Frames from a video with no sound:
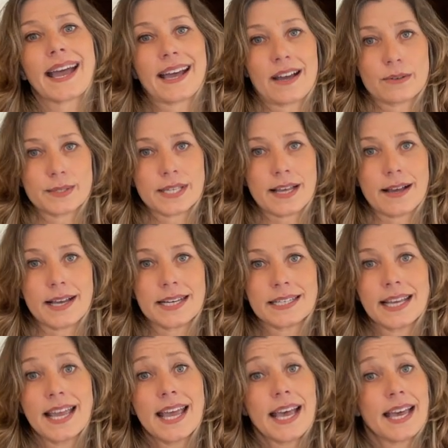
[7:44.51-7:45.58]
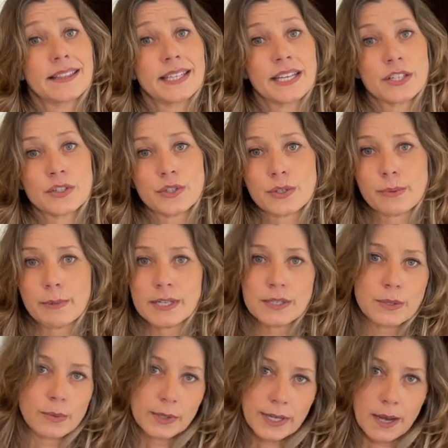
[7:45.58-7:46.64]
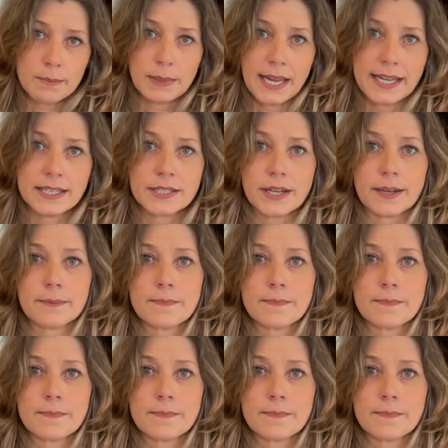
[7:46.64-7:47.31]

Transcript: outside and the instruments will come later.